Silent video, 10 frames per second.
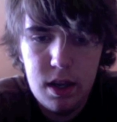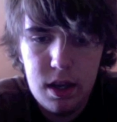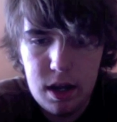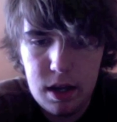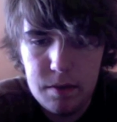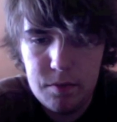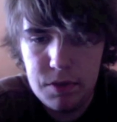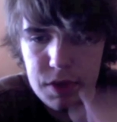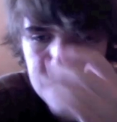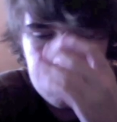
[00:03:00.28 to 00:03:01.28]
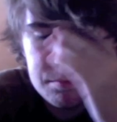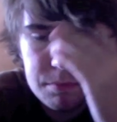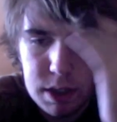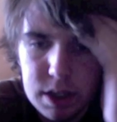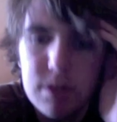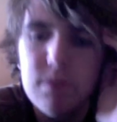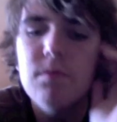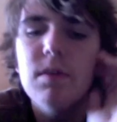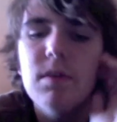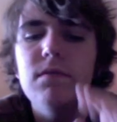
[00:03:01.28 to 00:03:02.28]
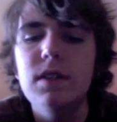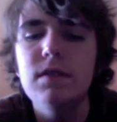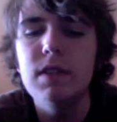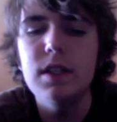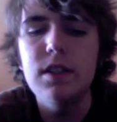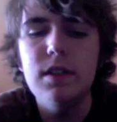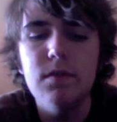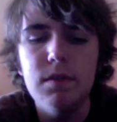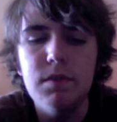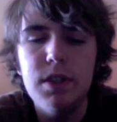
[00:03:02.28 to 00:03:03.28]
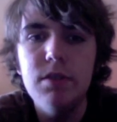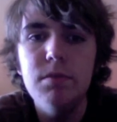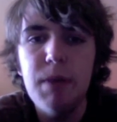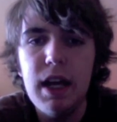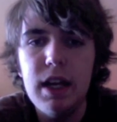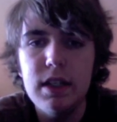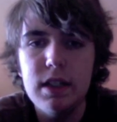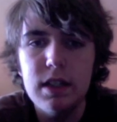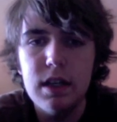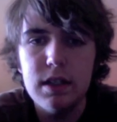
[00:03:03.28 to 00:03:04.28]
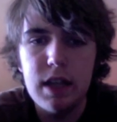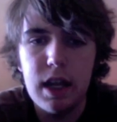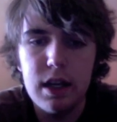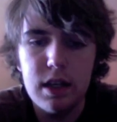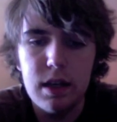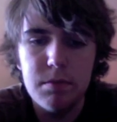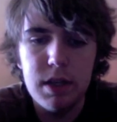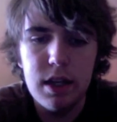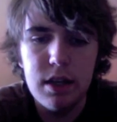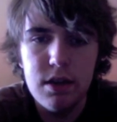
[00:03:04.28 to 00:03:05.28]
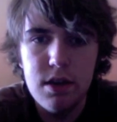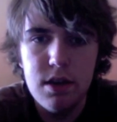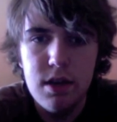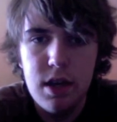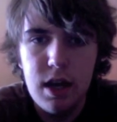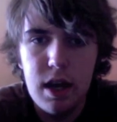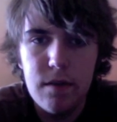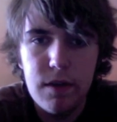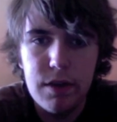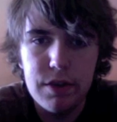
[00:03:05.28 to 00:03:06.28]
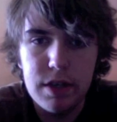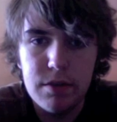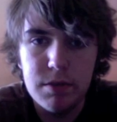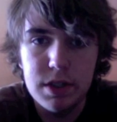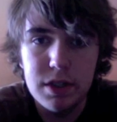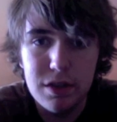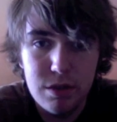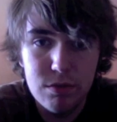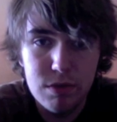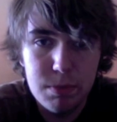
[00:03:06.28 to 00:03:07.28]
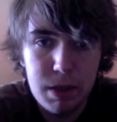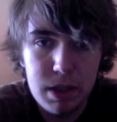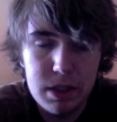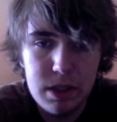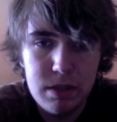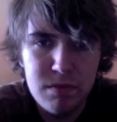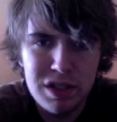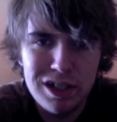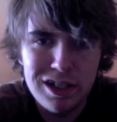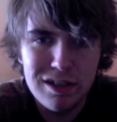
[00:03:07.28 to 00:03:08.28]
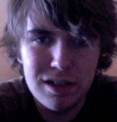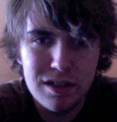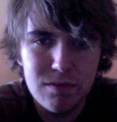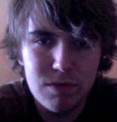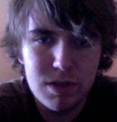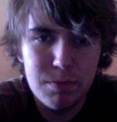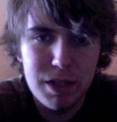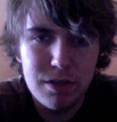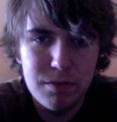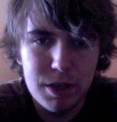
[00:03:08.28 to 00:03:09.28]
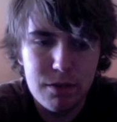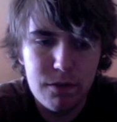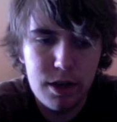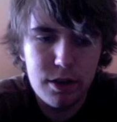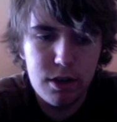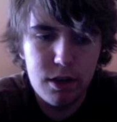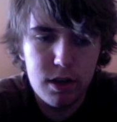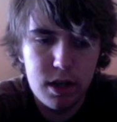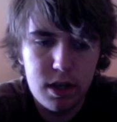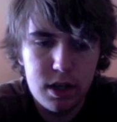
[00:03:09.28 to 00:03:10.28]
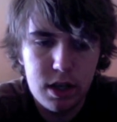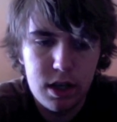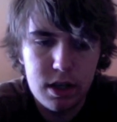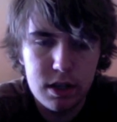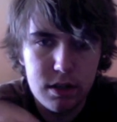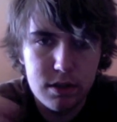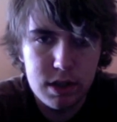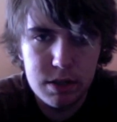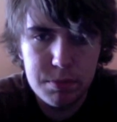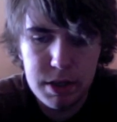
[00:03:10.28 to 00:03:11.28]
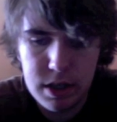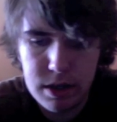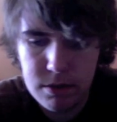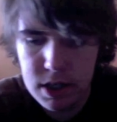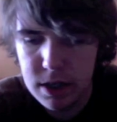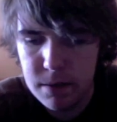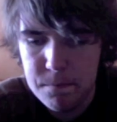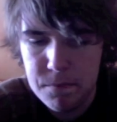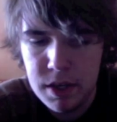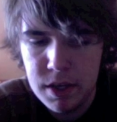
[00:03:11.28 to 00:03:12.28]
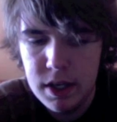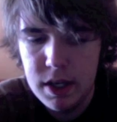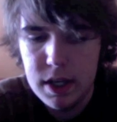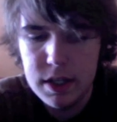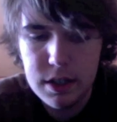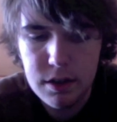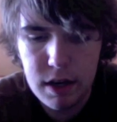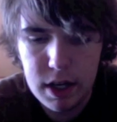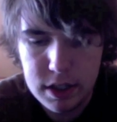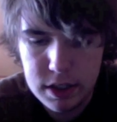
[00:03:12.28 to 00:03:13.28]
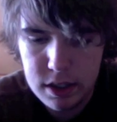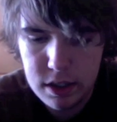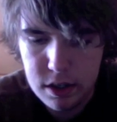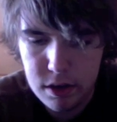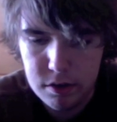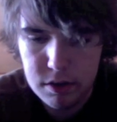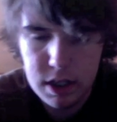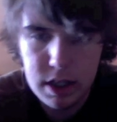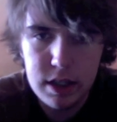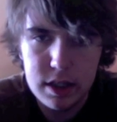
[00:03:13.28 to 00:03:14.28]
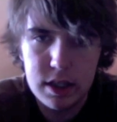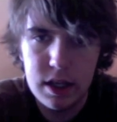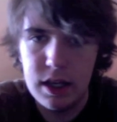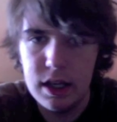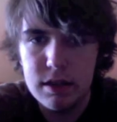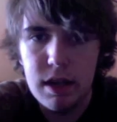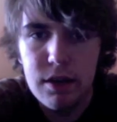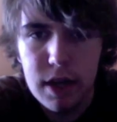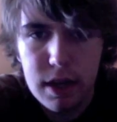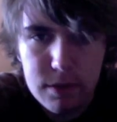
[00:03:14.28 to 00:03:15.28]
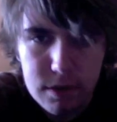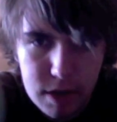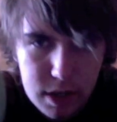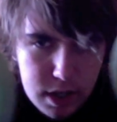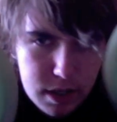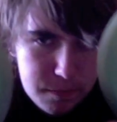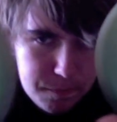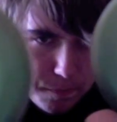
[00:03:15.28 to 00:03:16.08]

But with two pads stacked up together, I found that it was too responsive. It was a bit too much friction going on and losing spin time quicker. And so I siliconed it, and that's how I have it right now,